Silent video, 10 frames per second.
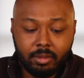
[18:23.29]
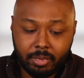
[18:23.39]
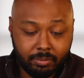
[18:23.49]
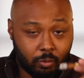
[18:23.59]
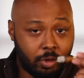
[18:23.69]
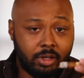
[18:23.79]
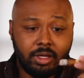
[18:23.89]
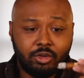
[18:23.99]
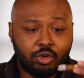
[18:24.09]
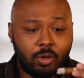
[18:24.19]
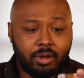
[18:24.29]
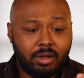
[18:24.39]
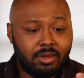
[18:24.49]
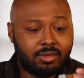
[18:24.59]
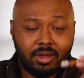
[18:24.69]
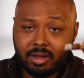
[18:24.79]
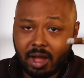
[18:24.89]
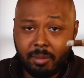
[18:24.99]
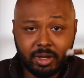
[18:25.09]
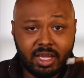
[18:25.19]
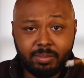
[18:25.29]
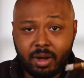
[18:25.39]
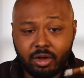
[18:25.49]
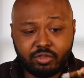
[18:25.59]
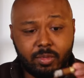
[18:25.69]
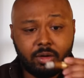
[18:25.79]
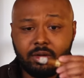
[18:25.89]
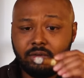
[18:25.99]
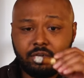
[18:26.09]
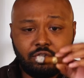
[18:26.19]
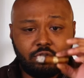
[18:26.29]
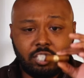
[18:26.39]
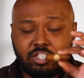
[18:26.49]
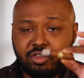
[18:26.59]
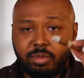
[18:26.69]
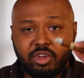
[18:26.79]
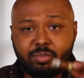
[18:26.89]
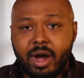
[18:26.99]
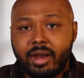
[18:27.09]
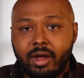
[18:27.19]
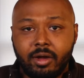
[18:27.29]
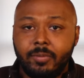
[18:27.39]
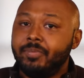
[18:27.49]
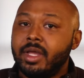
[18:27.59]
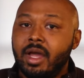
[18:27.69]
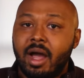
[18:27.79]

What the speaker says: But really enjoying this. I'm gonna keep on smoking. Construction's been spot on.